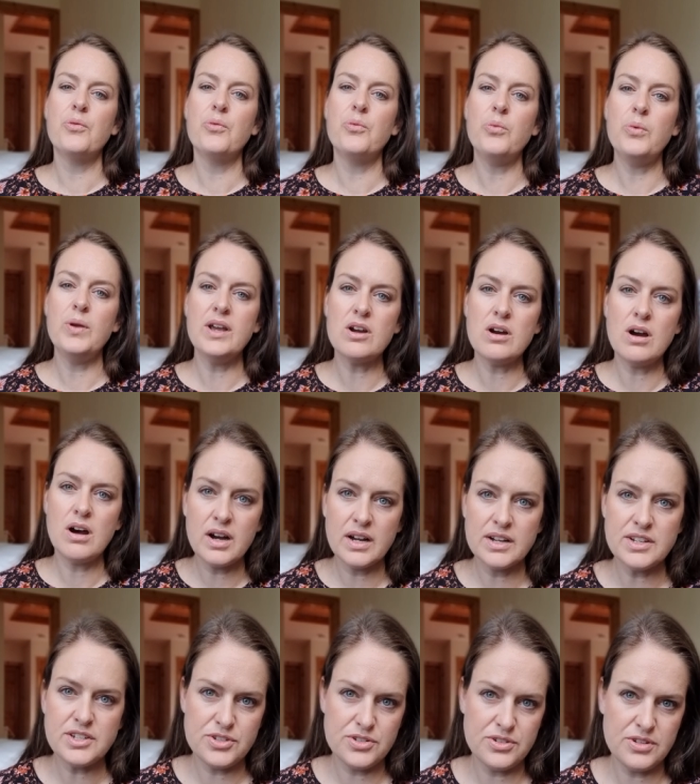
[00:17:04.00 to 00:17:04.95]
We
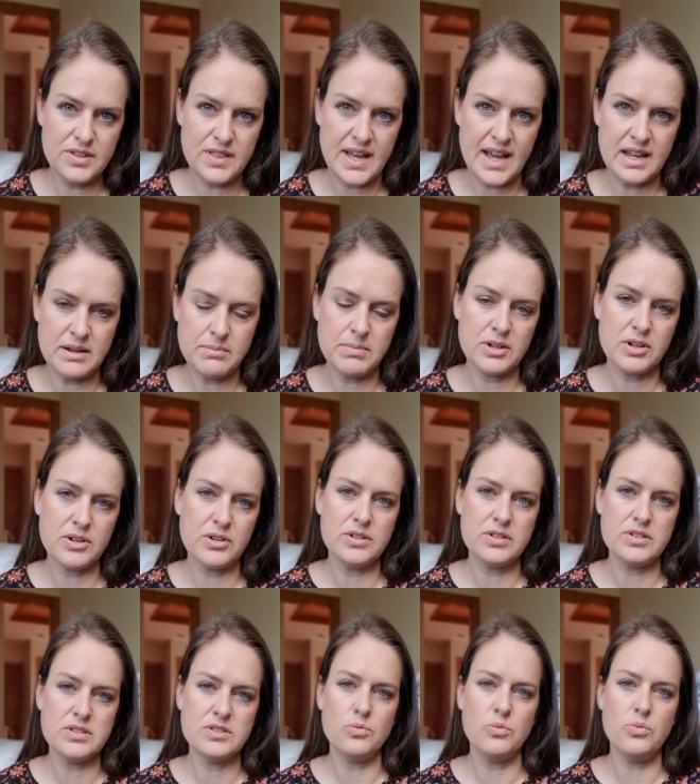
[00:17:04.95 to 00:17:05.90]
can't do that
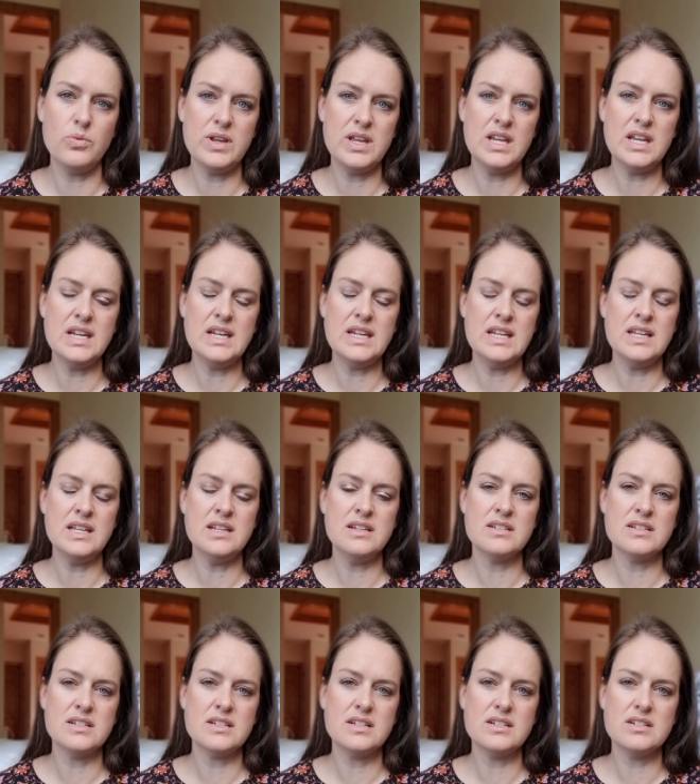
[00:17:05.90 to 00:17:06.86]
because we
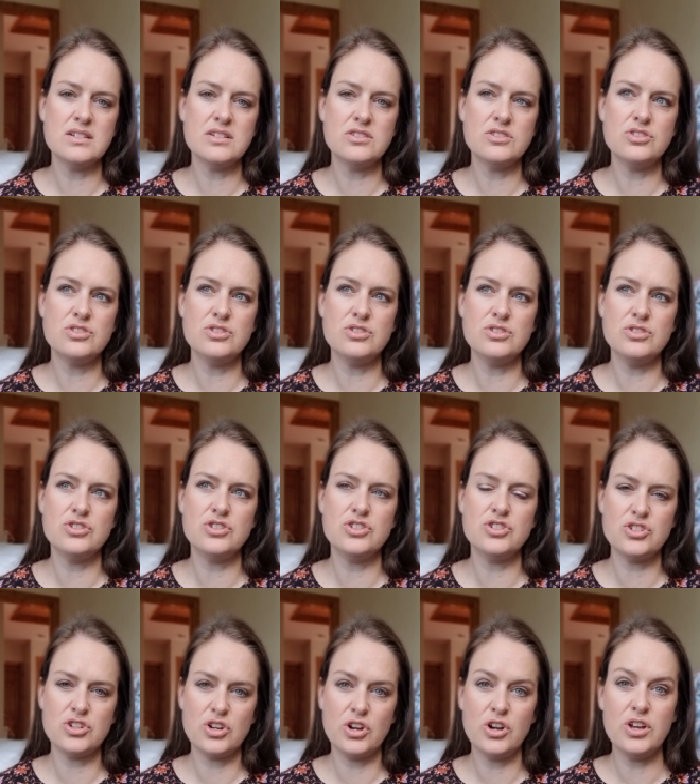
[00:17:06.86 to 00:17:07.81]
need to
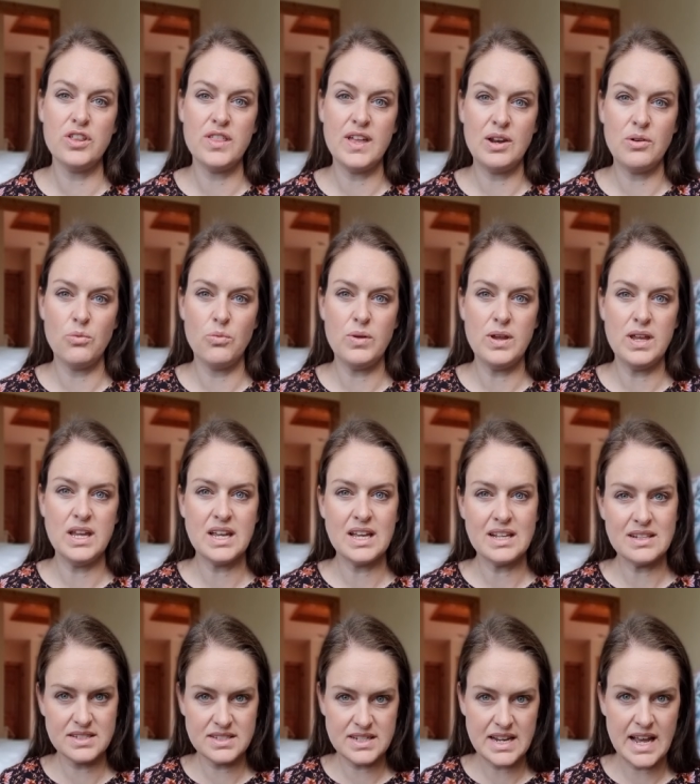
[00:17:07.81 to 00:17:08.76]
show that we
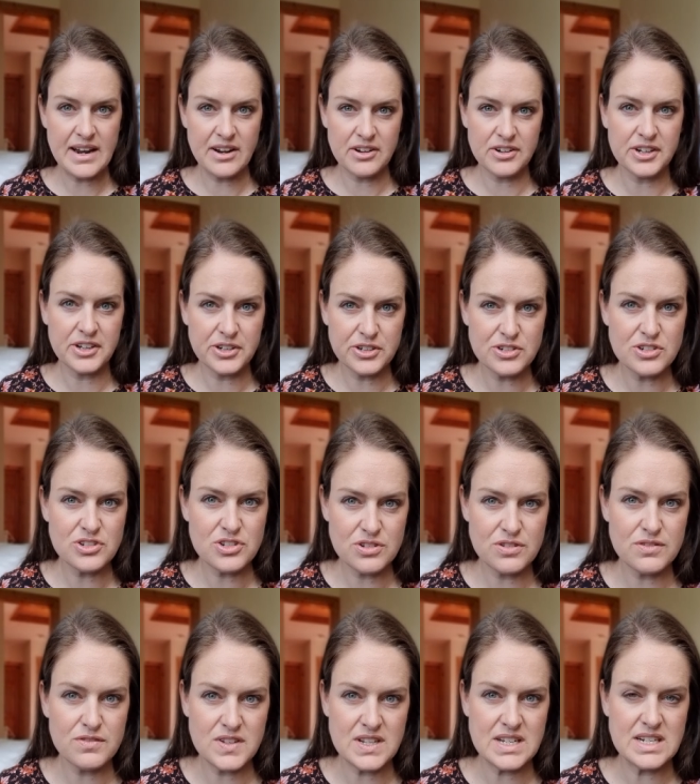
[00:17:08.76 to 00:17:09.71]
can stand on our own
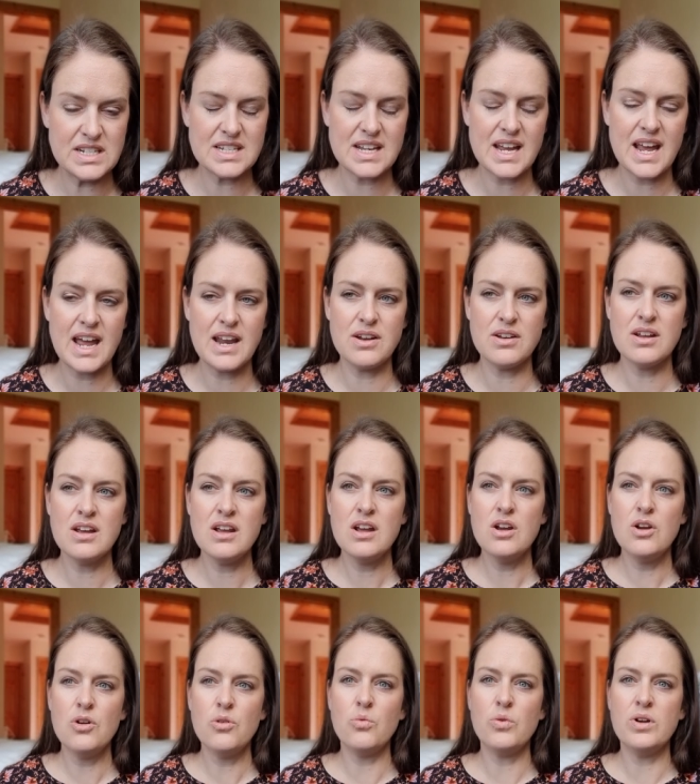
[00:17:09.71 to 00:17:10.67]
two feet and
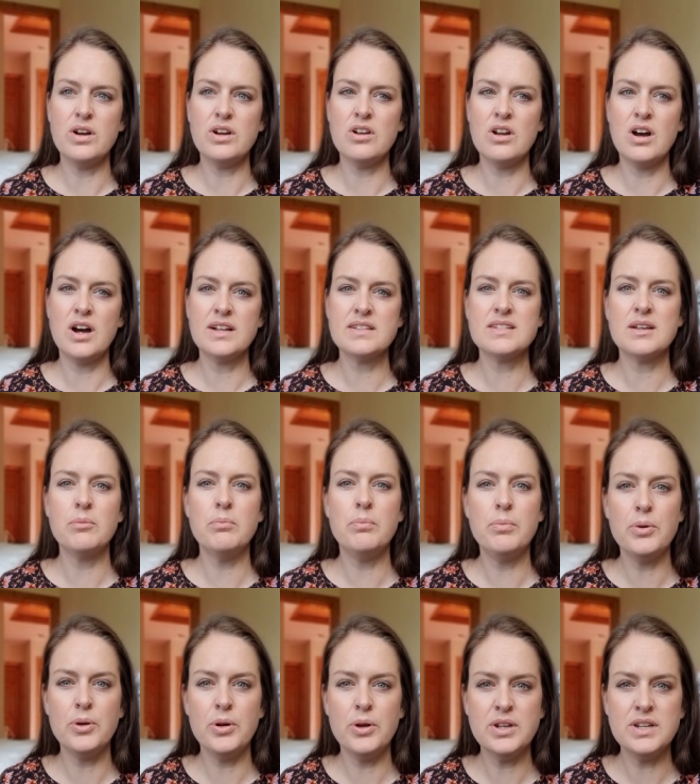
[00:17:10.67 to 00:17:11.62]
we're not a
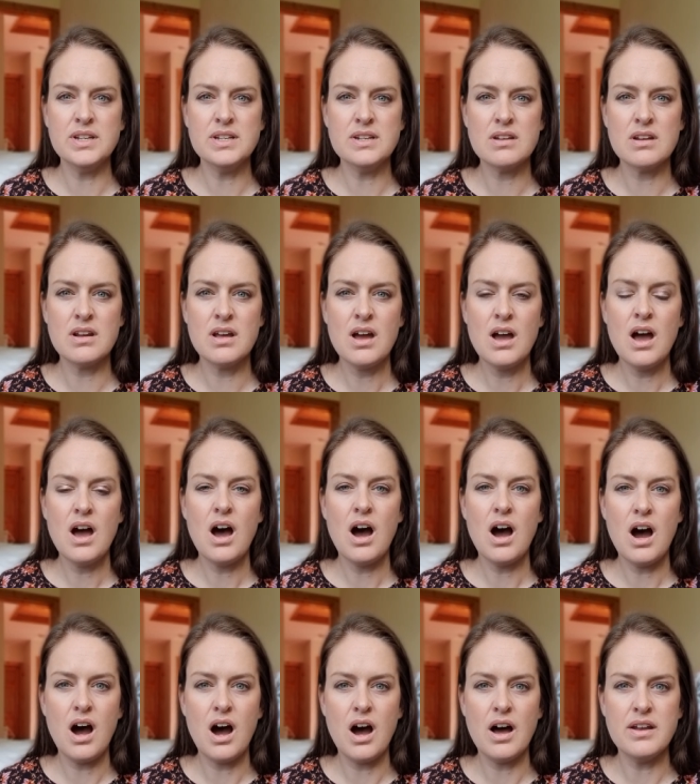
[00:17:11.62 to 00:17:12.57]
burden
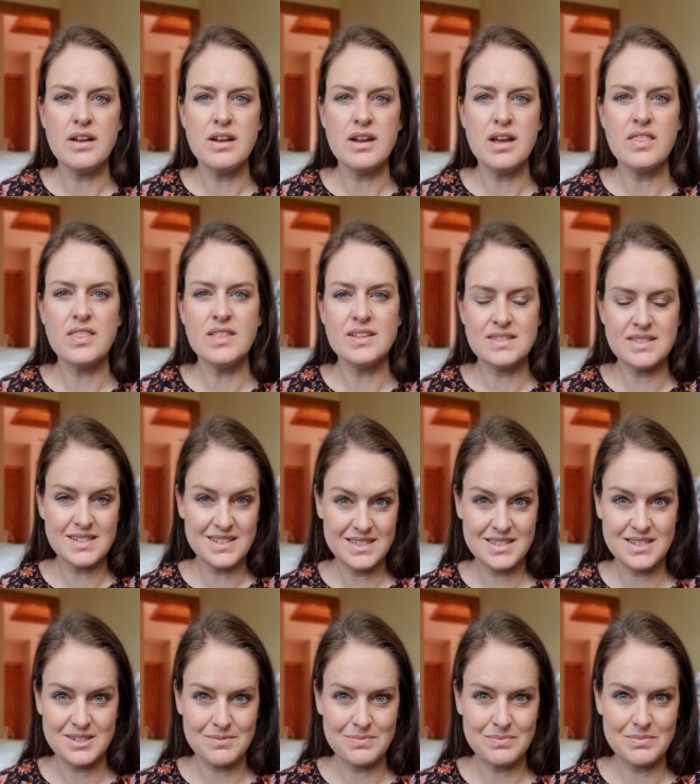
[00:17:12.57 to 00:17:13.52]
on the
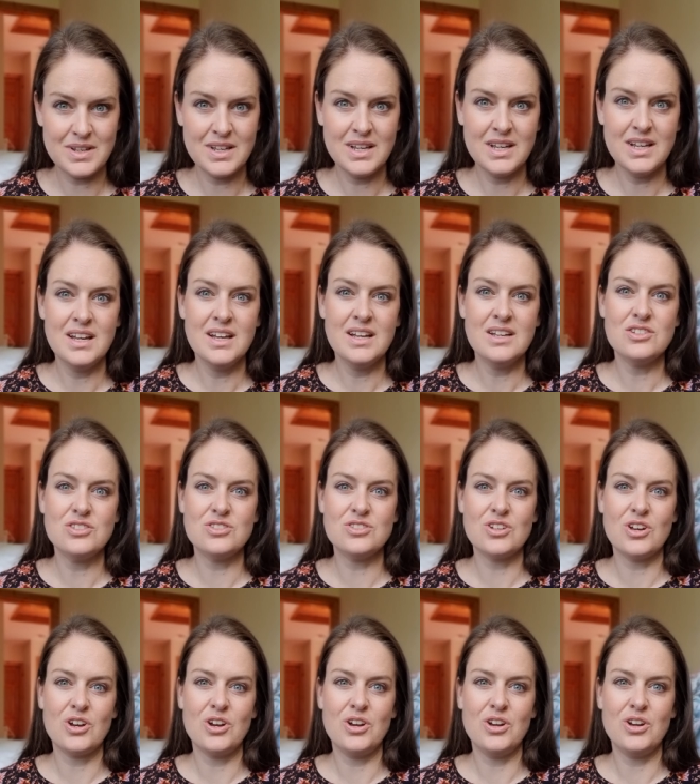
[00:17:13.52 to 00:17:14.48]
system.
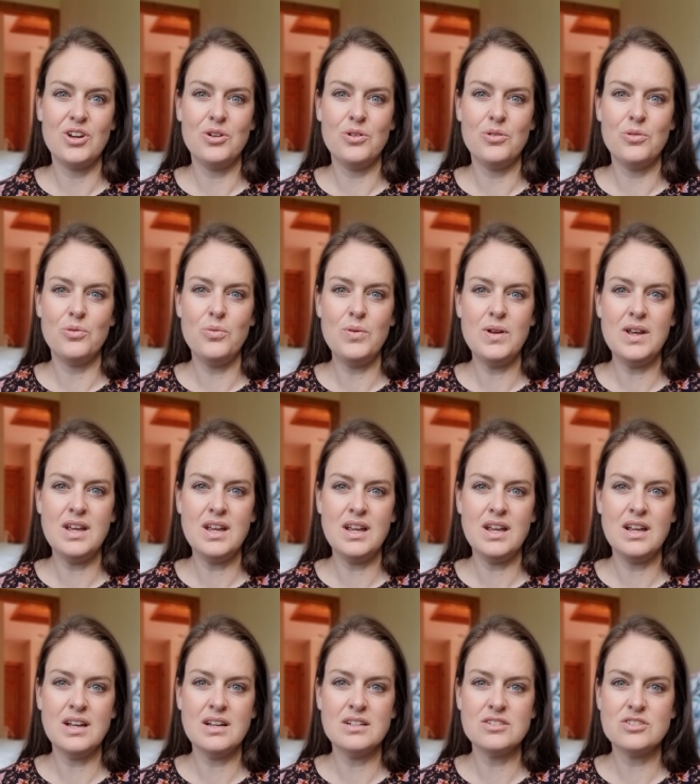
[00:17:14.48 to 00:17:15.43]
So
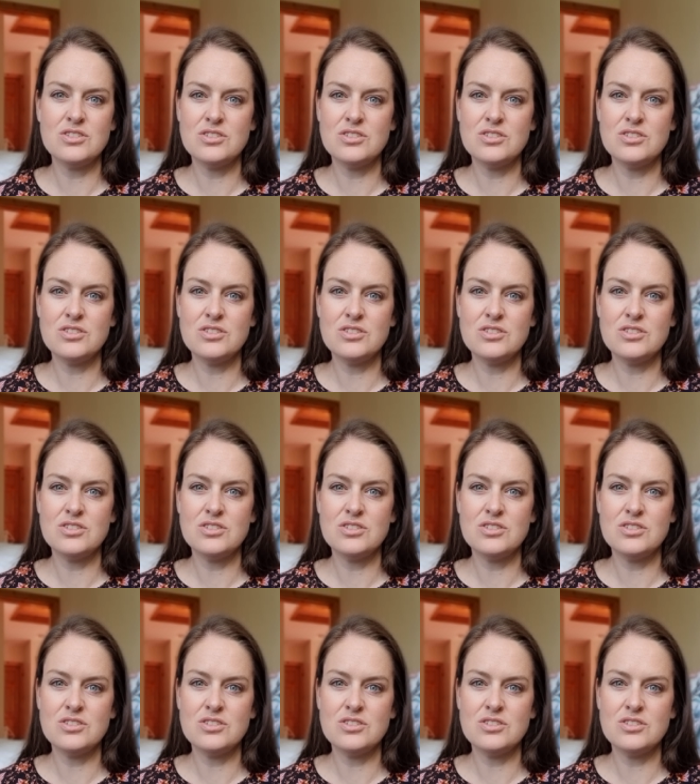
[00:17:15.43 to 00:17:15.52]
we